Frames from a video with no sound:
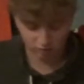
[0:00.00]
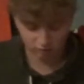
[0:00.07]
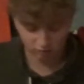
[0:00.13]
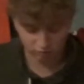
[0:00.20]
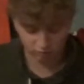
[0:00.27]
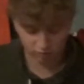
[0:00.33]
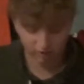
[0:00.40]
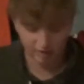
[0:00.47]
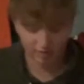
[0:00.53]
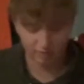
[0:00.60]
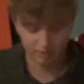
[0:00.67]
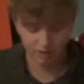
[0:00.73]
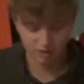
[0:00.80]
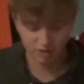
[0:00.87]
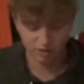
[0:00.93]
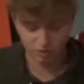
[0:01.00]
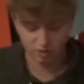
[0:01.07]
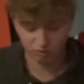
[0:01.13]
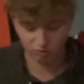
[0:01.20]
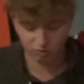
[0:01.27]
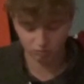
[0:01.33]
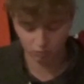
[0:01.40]
story at a major
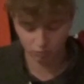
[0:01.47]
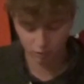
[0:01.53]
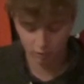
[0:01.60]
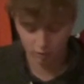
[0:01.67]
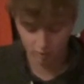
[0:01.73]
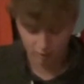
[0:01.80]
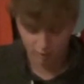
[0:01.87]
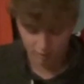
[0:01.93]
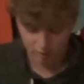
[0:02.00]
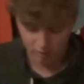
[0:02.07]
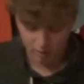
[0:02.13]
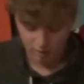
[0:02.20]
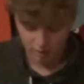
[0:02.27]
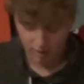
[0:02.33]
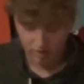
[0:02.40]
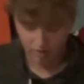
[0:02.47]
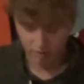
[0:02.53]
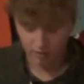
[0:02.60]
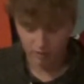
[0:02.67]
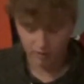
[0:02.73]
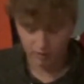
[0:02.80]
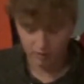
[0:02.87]
D1 school. And you're a
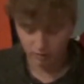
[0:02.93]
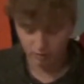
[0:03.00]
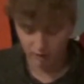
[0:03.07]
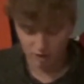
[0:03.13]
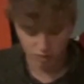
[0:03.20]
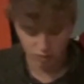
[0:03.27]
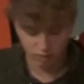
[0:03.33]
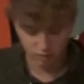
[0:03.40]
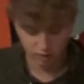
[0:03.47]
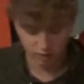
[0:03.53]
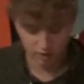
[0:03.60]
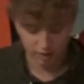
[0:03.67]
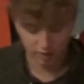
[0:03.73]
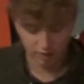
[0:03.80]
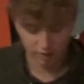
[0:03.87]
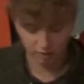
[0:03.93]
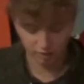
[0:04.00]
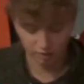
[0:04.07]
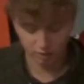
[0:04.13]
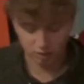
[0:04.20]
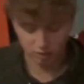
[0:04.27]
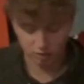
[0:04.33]
Maryland graduate. Now you're a
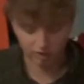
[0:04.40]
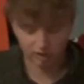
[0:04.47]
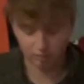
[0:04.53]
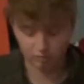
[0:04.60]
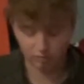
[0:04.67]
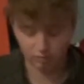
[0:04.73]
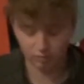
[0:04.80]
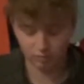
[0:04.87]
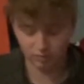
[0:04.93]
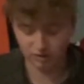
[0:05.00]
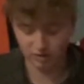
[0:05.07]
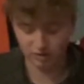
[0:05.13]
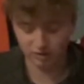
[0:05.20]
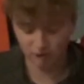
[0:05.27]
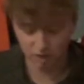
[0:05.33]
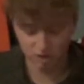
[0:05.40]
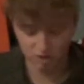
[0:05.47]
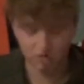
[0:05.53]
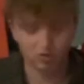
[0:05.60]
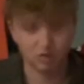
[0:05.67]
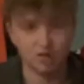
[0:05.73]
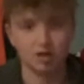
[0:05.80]
coach, and I'm super excited to talk
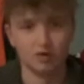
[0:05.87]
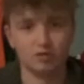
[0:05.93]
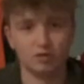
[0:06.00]
to you and get